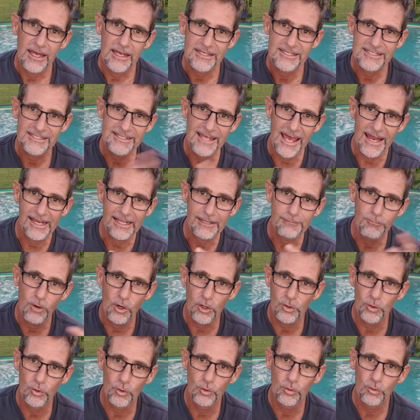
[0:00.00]
static
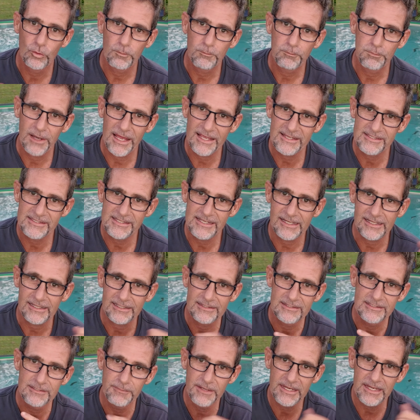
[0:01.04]
model plastic
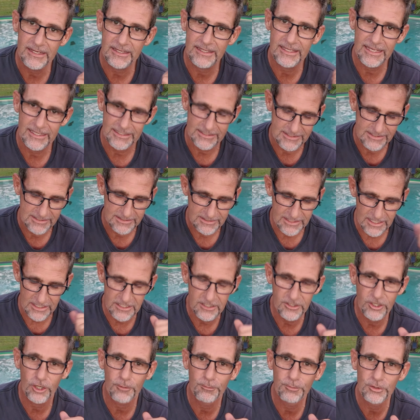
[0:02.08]
Tamiya kits that
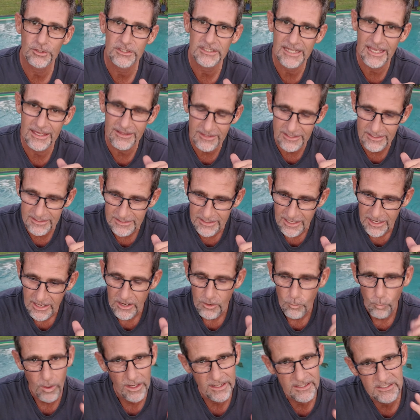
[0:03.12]
you got to put together,
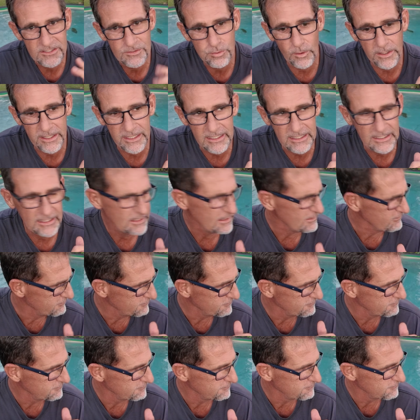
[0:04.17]

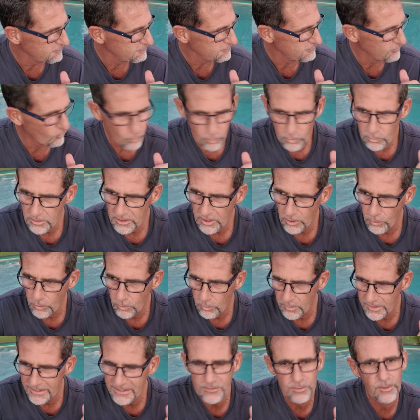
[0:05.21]

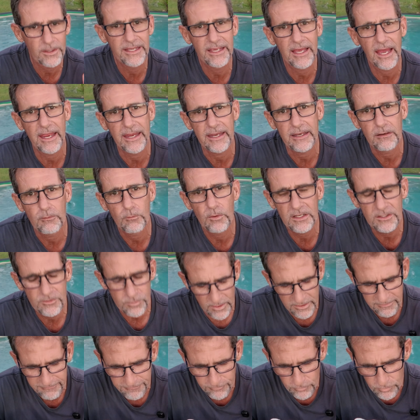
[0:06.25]

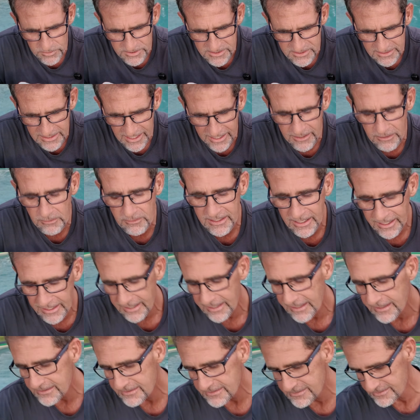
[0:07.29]
124 scale
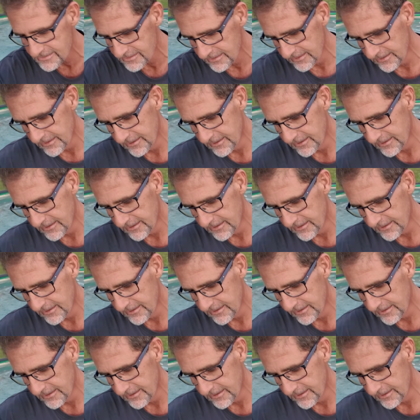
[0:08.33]
cars.